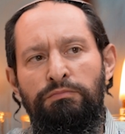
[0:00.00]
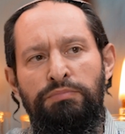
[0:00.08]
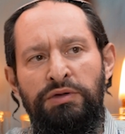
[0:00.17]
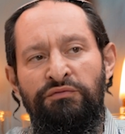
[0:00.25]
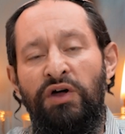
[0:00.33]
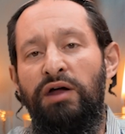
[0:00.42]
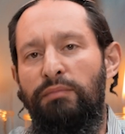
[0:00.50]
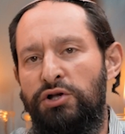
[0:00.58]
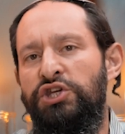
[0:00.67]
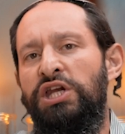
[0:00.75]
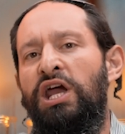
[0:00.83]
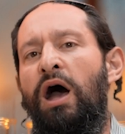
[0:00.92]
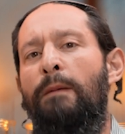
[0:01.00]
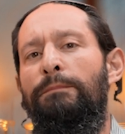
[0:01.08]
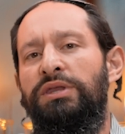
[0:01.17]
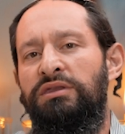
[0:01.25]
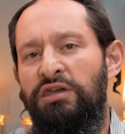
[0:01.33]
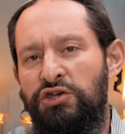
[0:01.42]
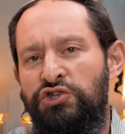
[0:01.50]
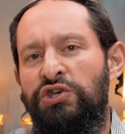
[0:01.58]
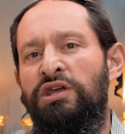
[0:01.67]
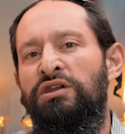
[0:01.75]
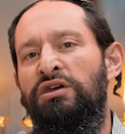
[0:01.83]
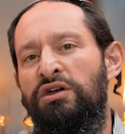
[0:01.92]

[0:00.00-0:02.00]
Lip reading: be very much in competition